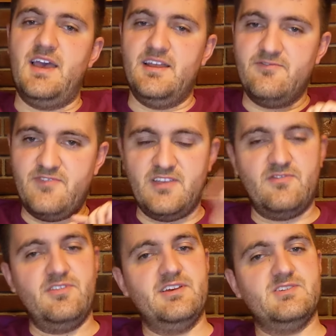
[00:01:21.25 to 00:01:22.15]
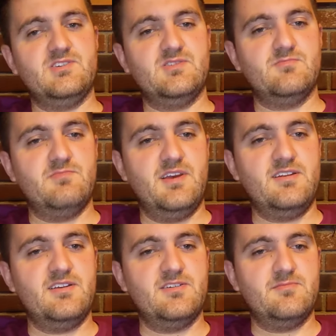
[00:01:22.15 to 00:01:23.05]
and faithfulness
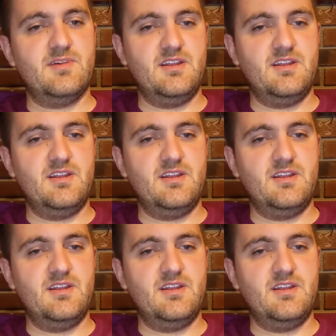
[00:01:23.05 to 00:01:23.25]
made him